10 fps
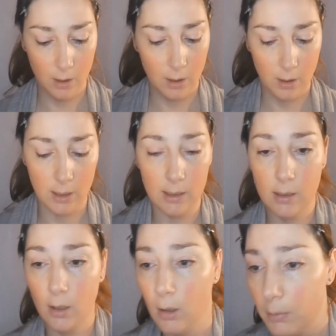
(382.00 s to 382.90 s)
Okay,
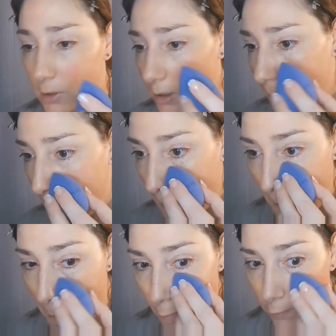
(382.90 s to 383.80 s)
so I'm just going to go
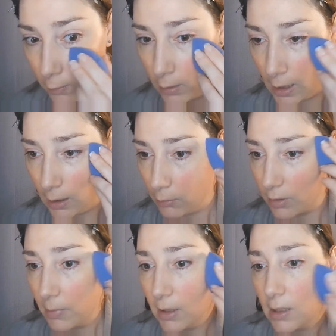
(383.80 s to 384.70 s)
over that
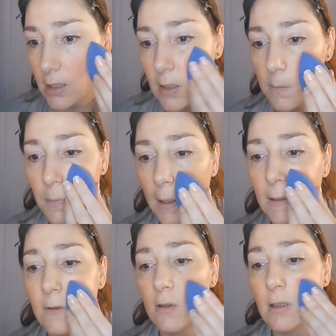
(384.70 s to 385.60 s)
with my
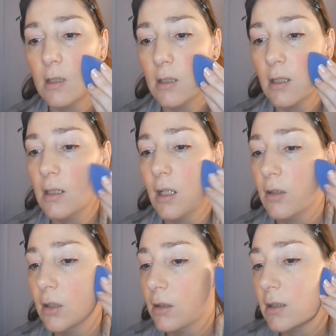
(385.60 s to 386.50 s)
sponge. This
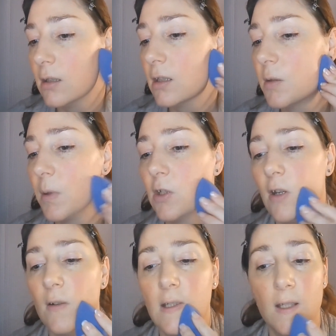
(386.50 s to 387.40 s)
is a sponge
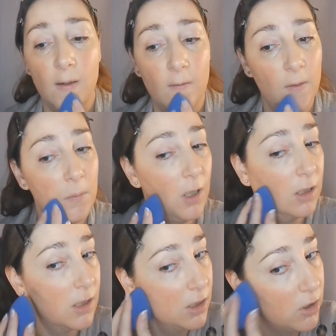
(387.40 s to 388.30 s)
I received in
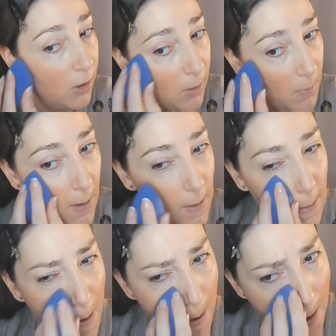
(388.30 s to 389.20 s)
BoxyCharm
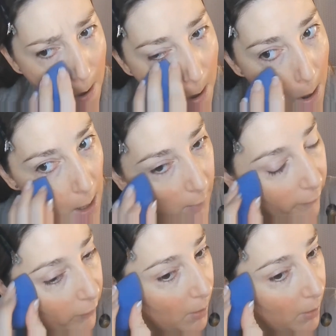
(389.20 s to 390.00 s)
from